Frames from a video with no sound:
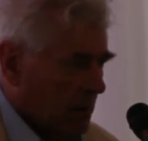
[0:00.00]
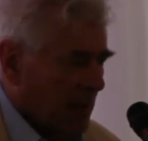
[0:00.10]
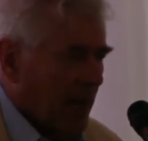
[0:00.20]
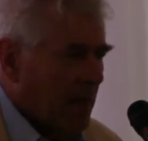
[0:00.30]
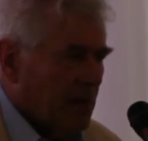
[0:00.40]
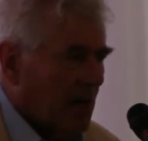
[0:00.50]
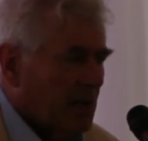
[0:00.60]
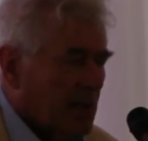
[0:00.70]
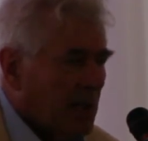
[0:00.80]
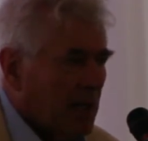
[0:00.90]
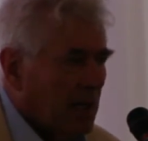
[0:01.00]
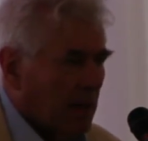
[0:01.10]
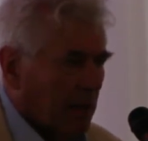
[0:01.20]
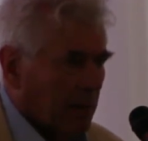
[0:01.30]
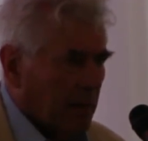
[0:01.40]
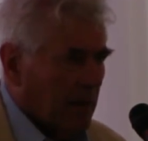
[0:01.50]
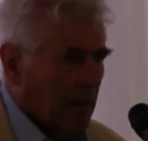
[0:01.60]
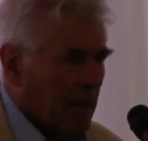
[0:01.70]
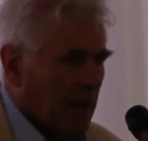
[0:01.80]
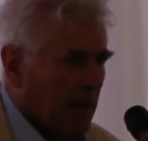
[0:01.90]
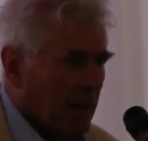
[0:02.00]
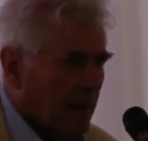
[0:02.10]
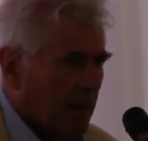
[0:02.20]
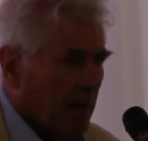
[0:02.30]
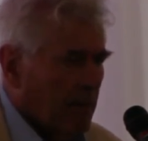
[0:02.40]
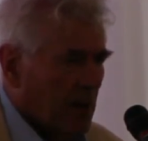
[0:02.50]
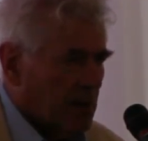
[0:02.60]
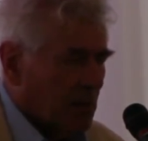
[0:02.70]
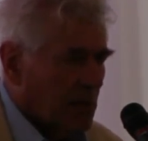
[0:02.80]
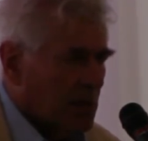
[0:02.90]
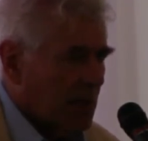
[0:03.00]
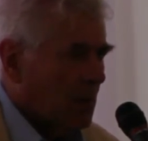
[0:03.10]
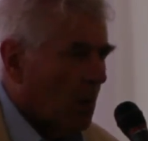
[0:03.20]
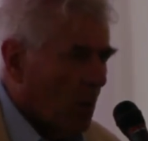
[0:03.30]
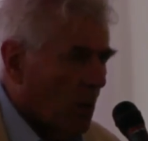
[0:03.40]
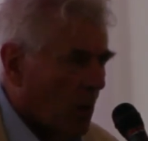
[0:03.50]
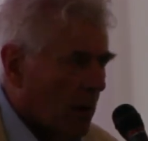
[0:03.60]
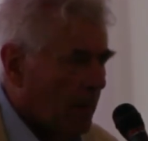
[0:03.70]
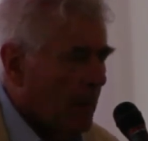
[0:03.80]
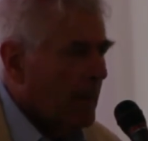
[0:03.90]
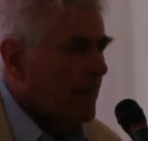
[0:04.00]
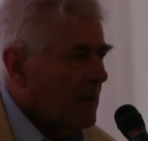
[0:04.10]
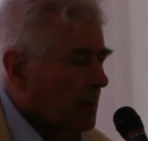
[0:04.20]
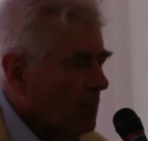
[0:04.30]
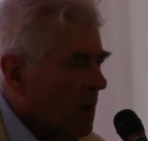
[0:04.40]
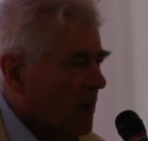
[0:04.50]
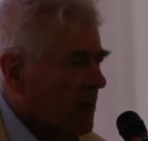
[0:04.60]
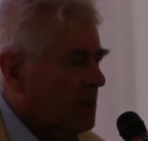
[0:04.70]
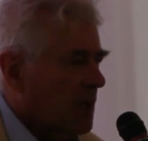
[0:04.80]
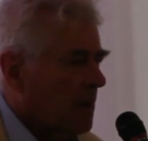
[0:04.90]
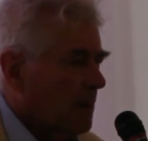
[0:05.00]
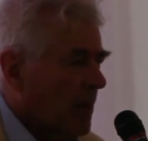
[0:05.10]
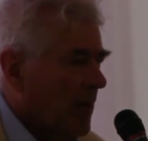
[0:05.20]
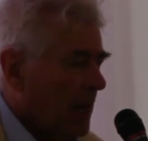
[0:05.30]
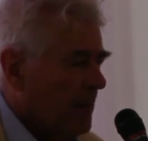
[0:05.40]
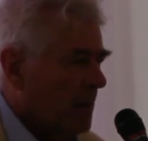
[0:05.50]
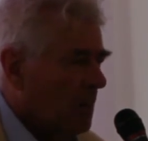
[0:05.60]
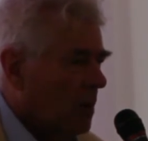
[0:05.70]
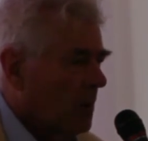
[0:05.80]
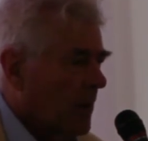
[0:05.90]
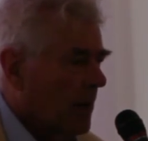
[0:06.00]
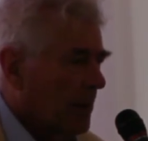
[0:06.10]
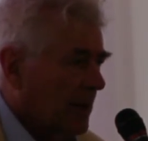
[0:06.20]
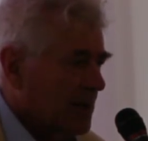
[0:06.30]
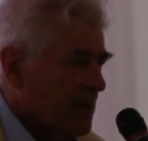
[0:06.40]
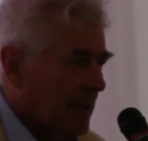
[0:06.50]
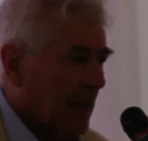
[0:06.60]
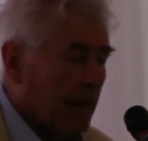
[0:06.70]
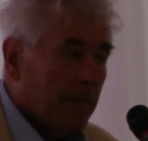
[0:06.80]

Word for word: but I, I see little uh, evidence of this yet, or that markets are becoming more monopolistic.